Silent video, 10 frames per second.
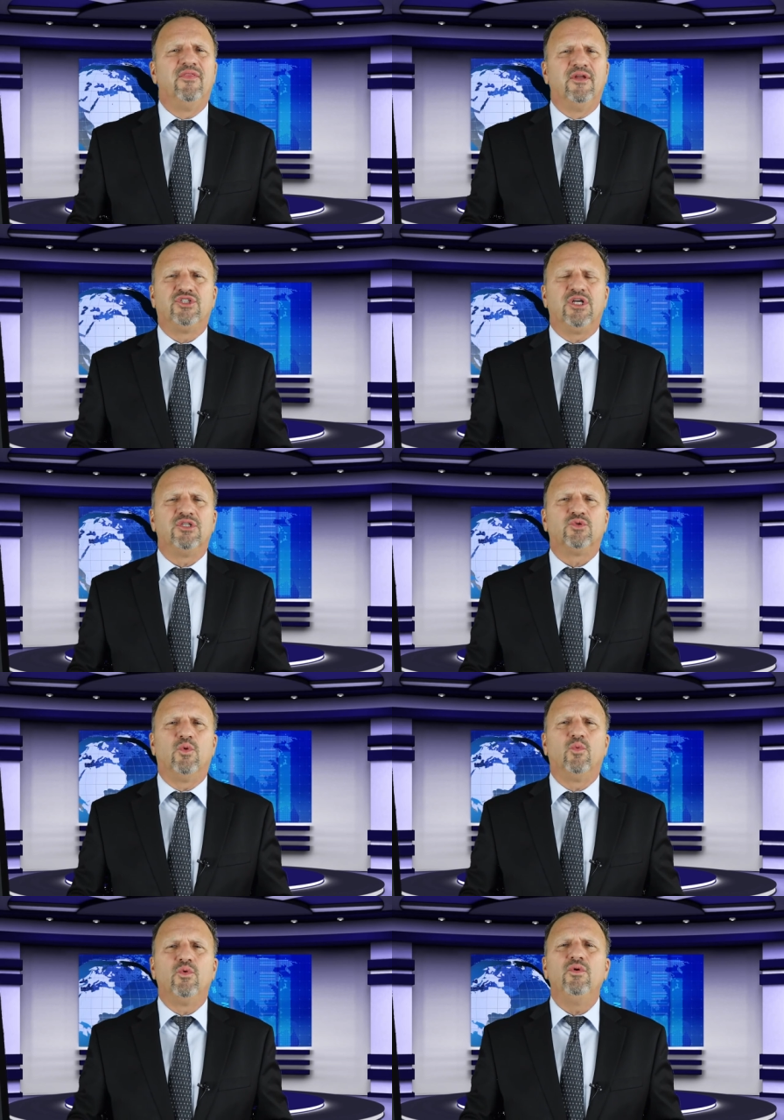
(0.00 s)
The judge
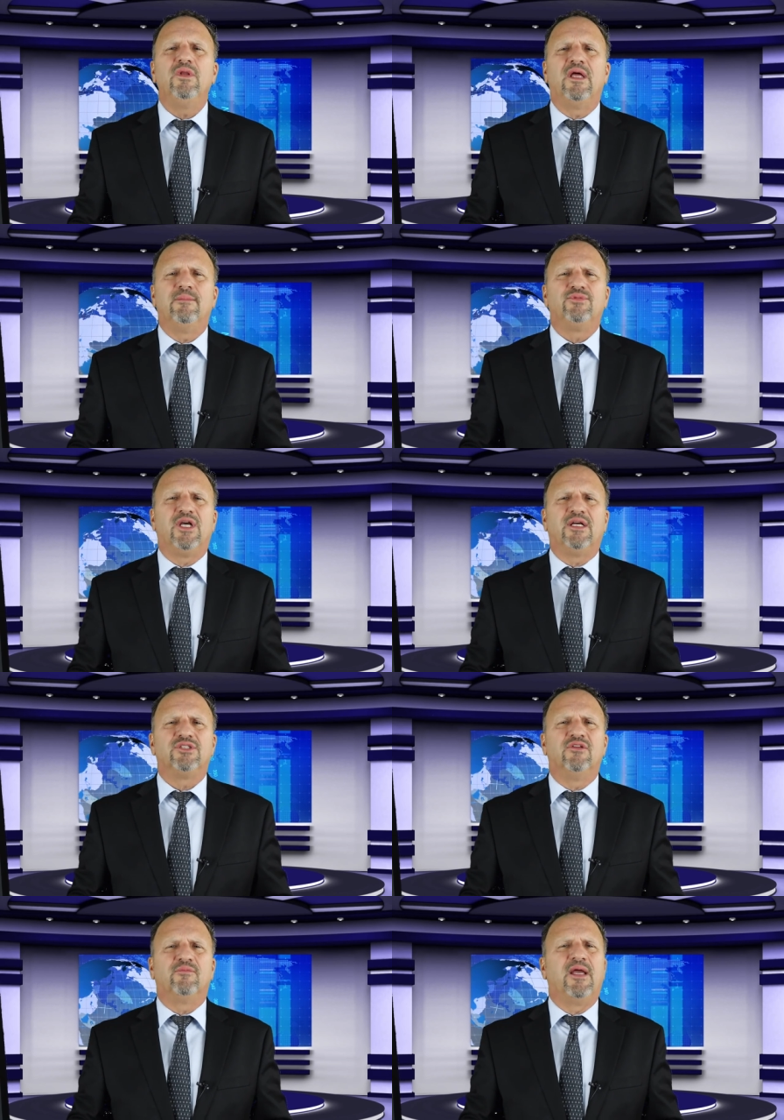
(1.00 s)
will rule on
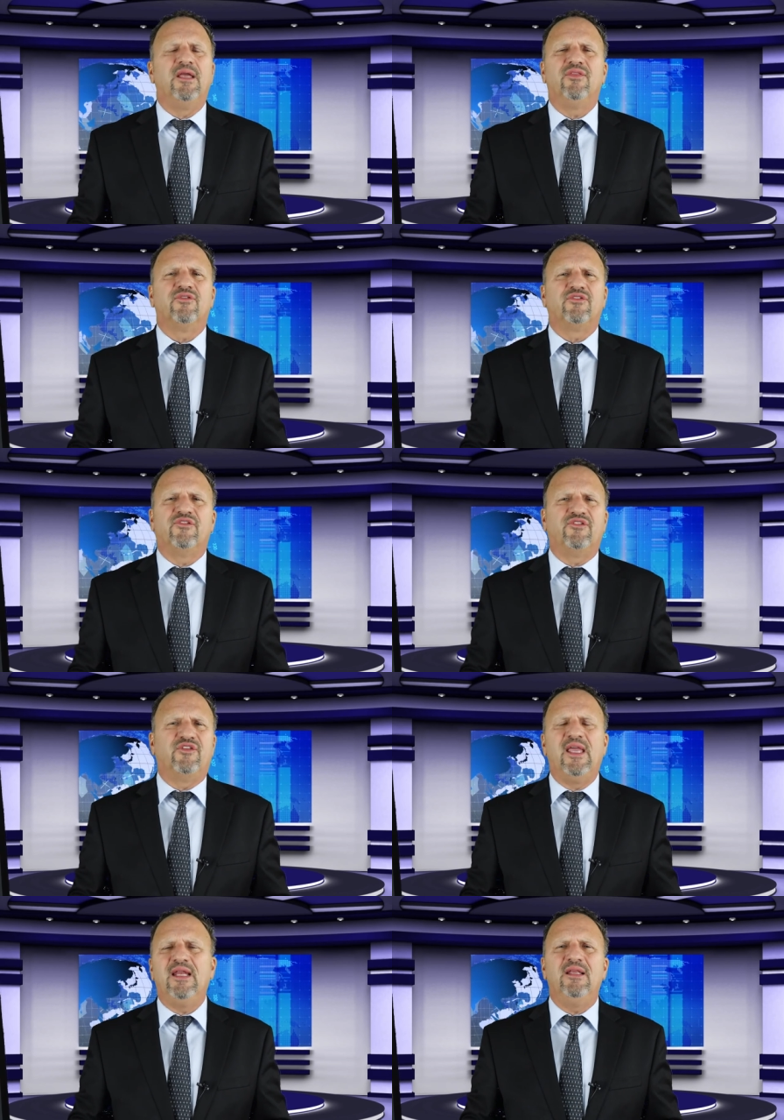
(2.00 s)
objections by either
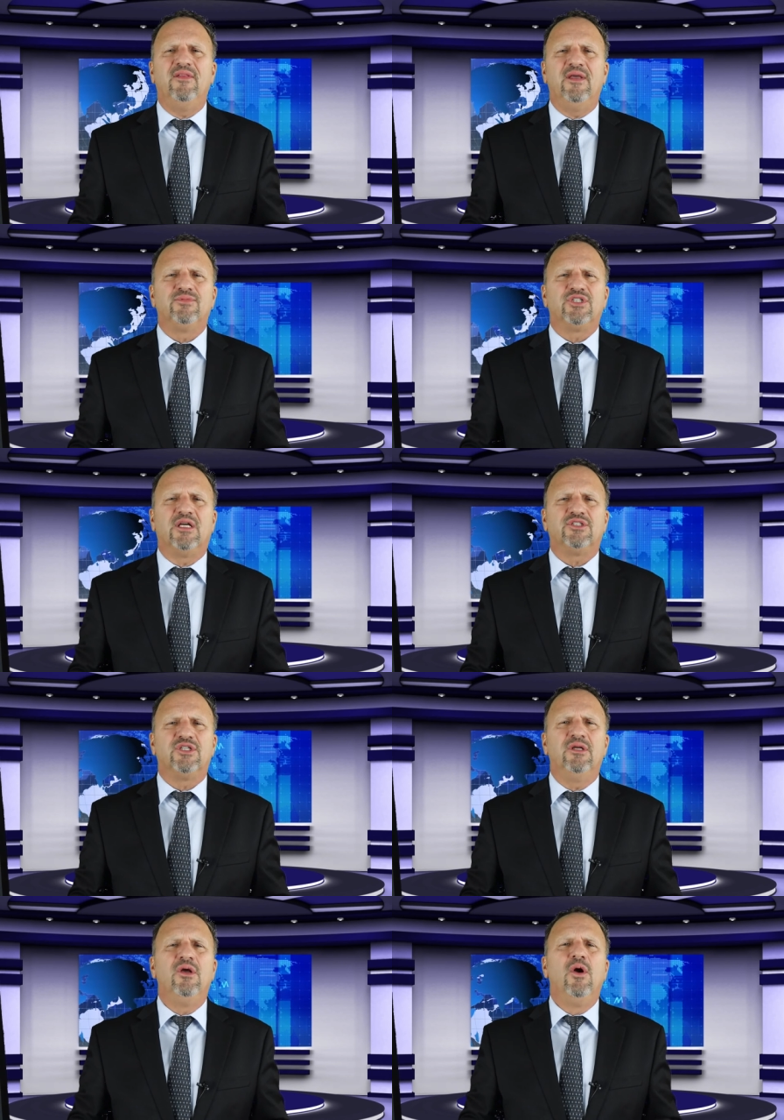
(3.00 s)
sustaining the
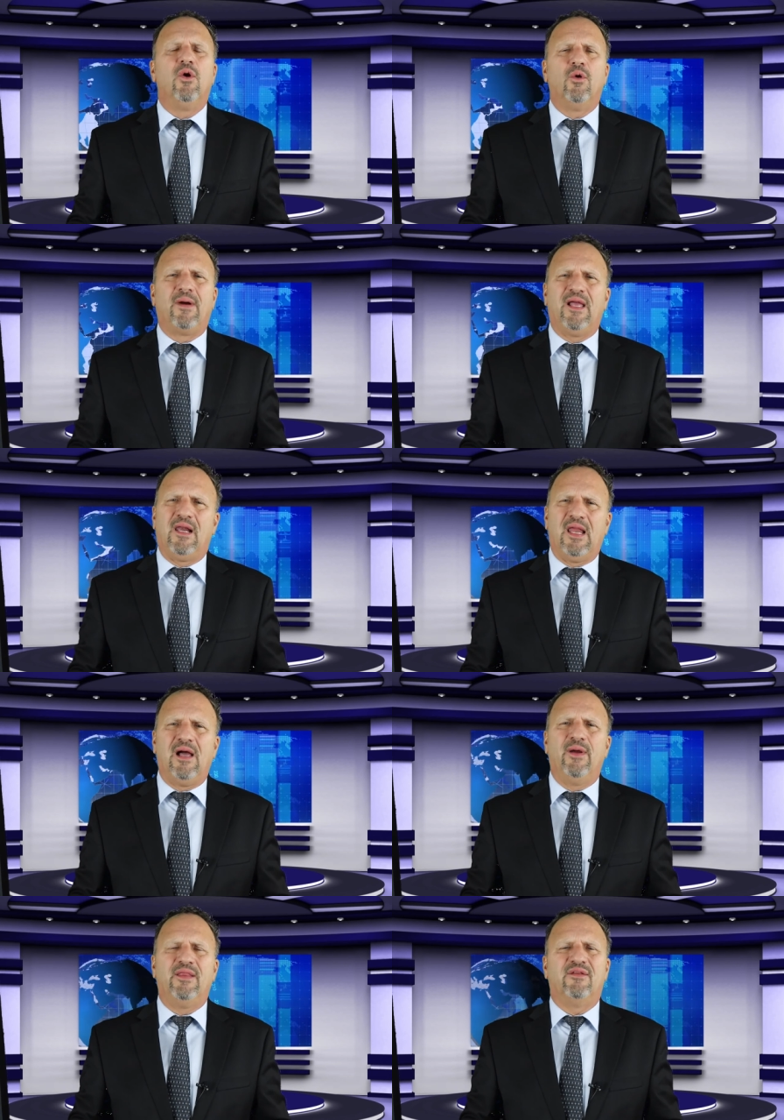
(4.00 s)
objection or by
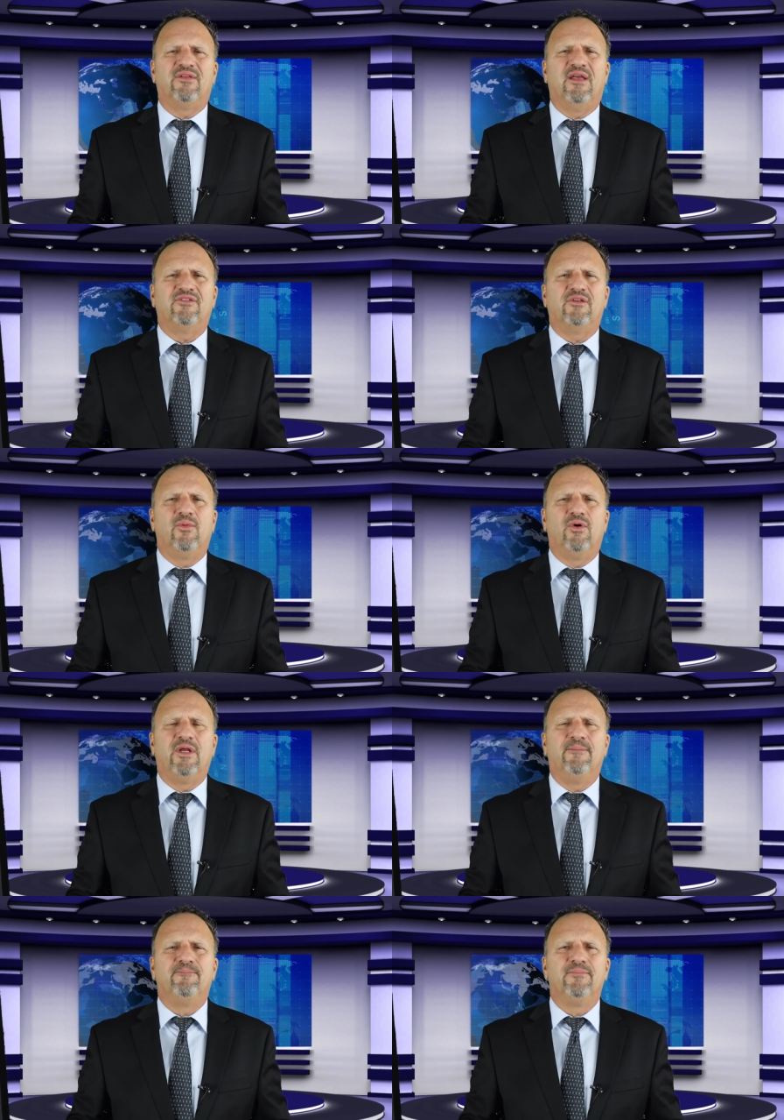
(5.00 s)
allowing the testimony.